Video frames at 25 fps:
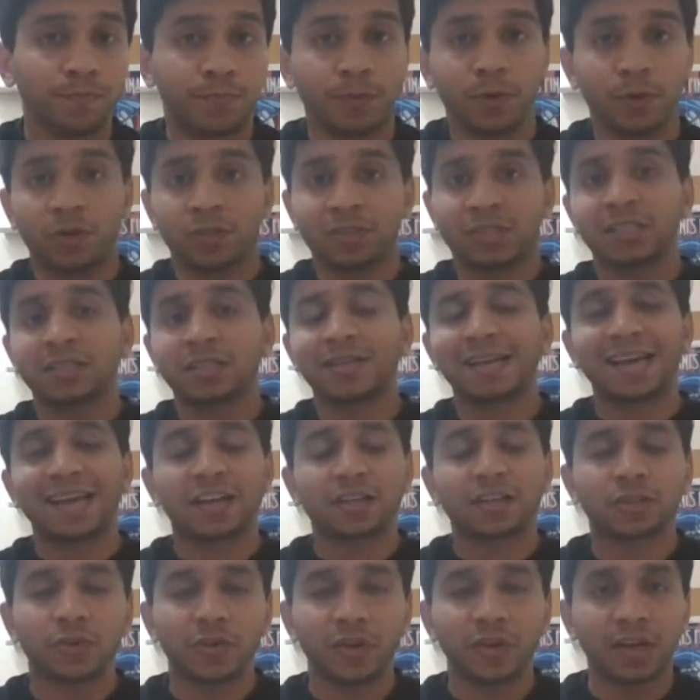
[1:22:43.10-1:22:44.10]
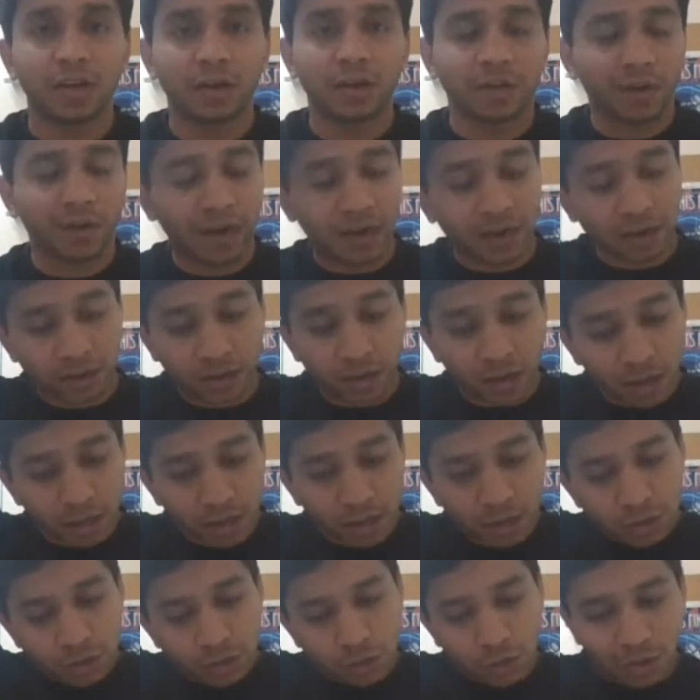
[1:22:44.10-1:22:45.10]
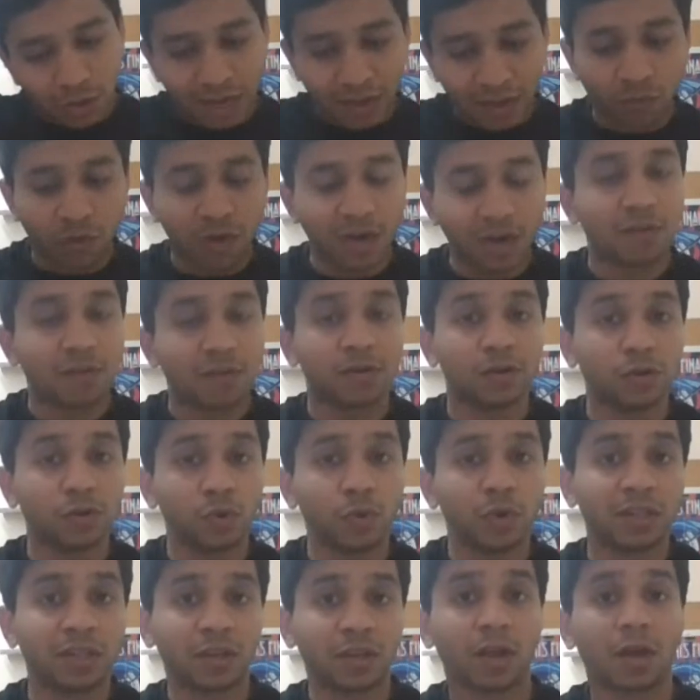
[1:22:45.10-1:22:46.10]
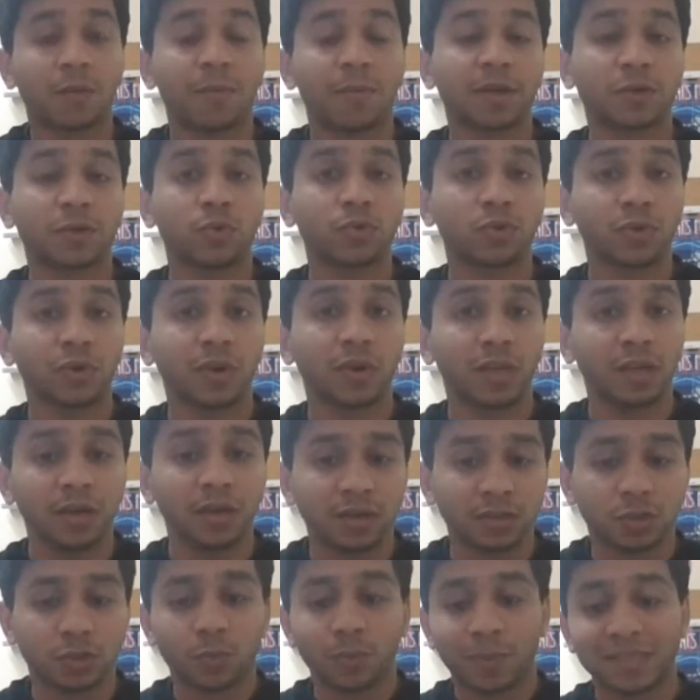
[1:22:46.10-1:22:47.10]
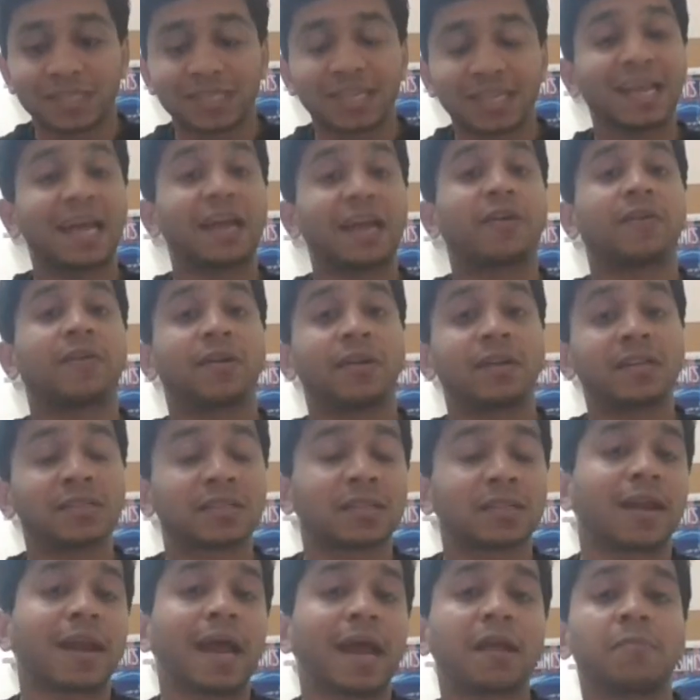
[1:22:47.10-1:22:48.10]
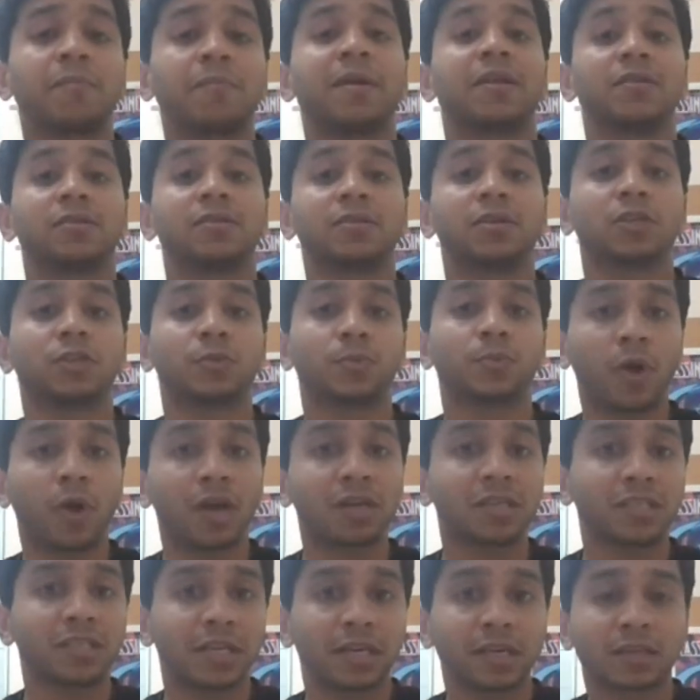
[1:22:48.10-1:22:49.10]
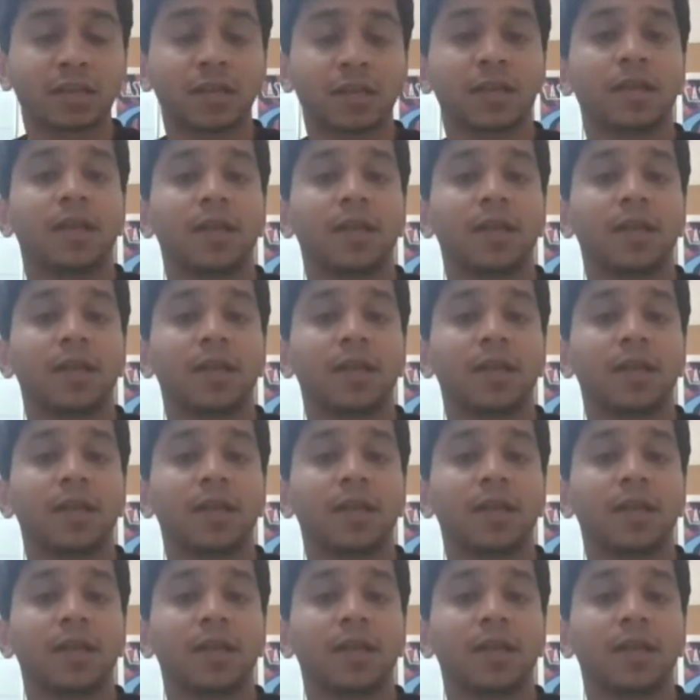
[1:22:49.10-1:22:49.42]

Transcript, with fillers: because this is like a three year grant. So, like, what I will do in the coming two, three years. So, basically, I described my research project